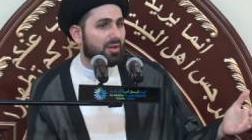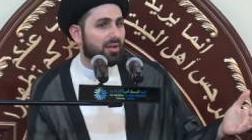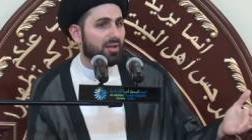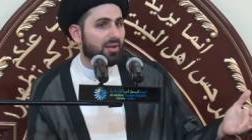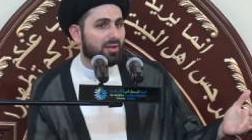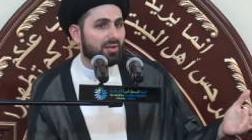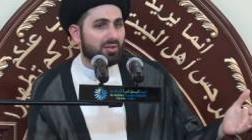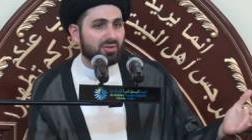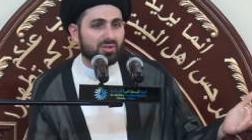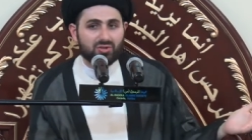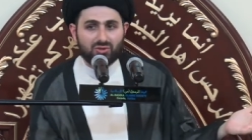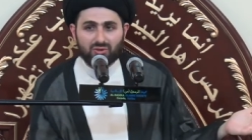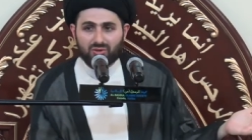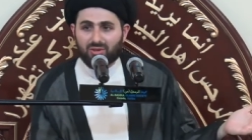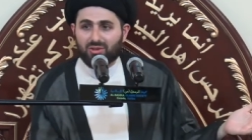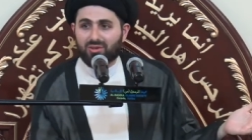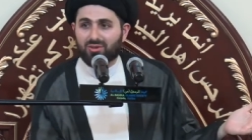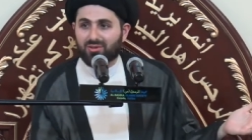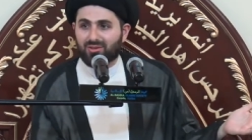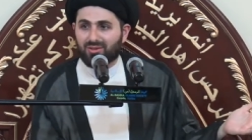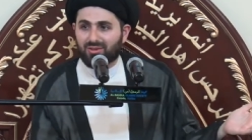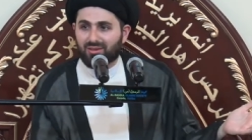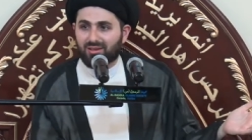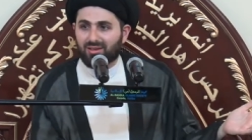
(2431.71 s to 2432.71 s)
years, do you?
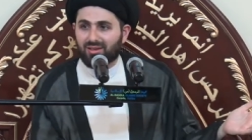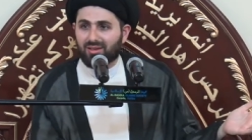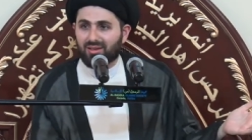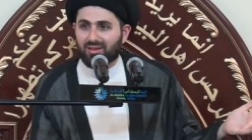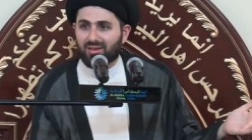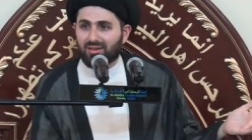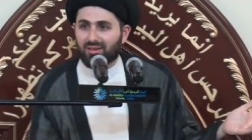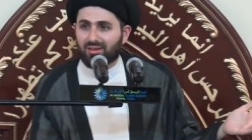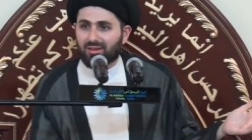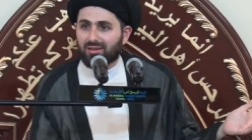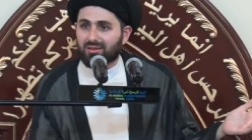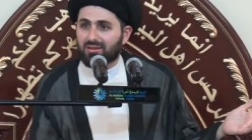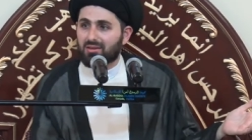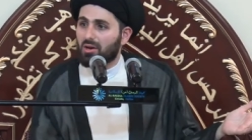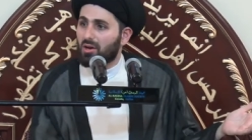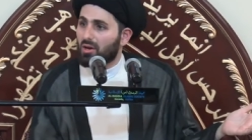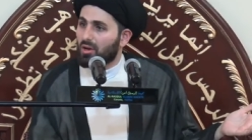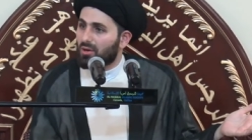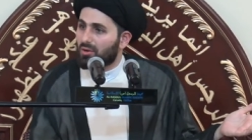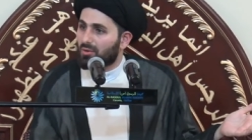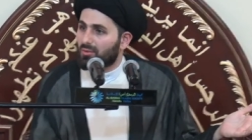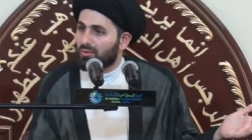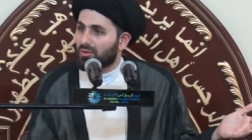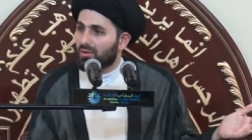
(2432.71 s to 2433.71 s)

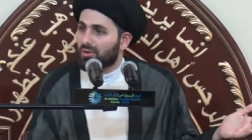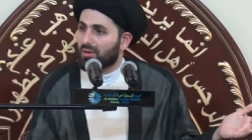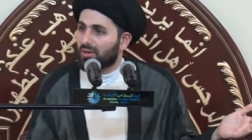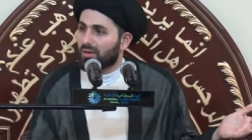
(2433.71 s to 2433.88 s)
No.